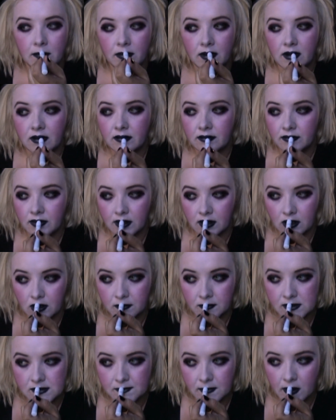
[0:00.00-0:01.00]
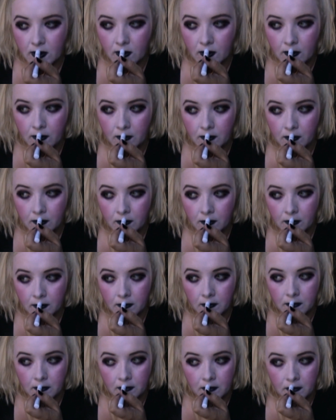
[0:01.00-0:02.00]
above the Cupid's bow
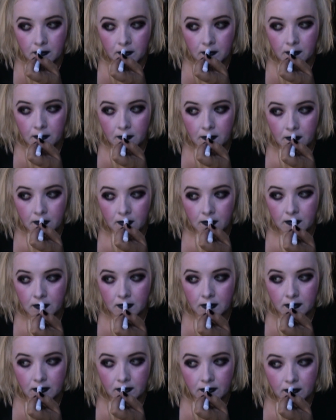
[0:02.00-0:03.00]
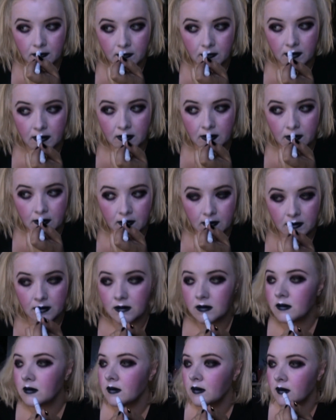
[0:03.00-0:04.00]
and draw some white
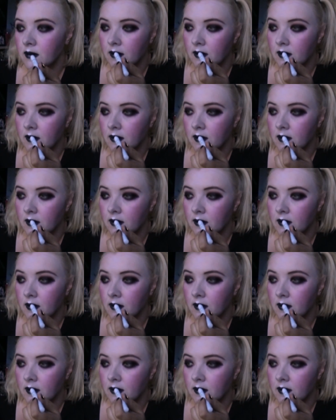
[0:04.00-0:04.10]
there.